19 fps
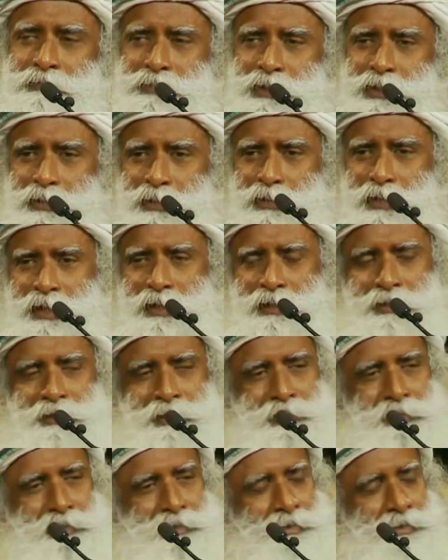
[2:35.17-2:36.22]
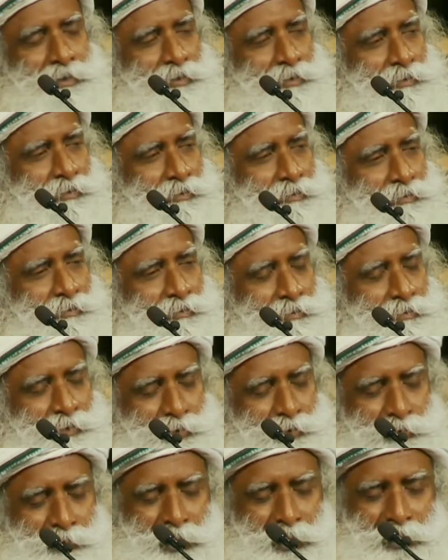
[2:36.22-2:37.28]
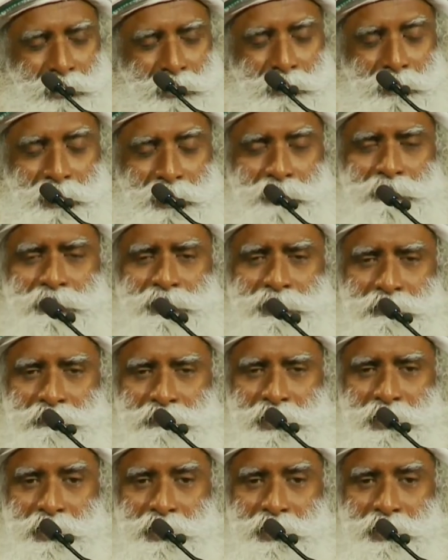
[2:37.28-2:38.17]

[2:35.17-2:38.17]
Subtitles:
you know, like to Nagarhole, which